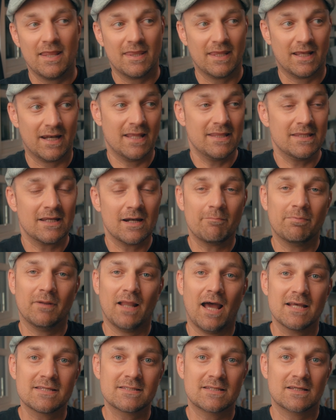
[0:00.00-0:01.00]
that ended up
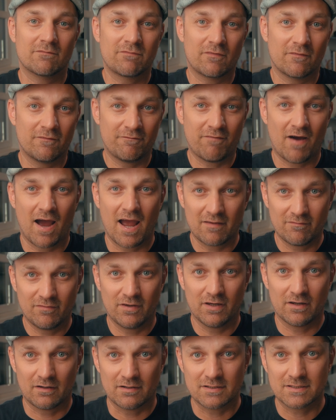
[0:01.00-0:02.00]
lasting for 5
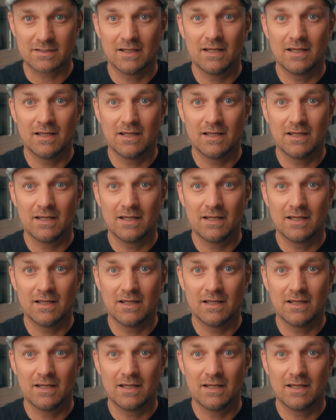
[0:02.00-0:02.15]
years.